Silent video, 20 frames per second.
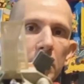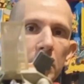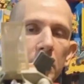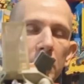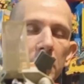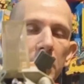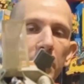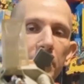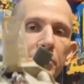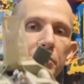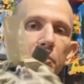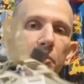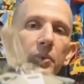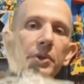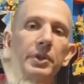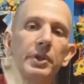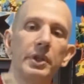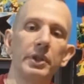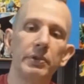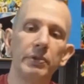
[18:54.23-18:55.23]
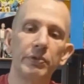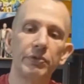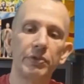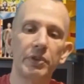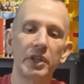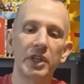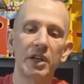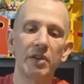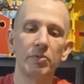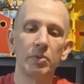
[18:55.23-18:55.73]
And that was one that I used to
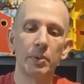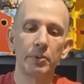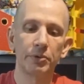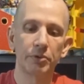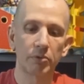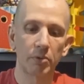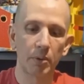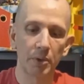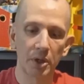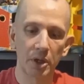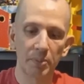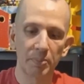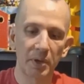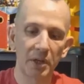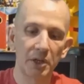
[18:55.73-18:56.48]
have when I was growing up.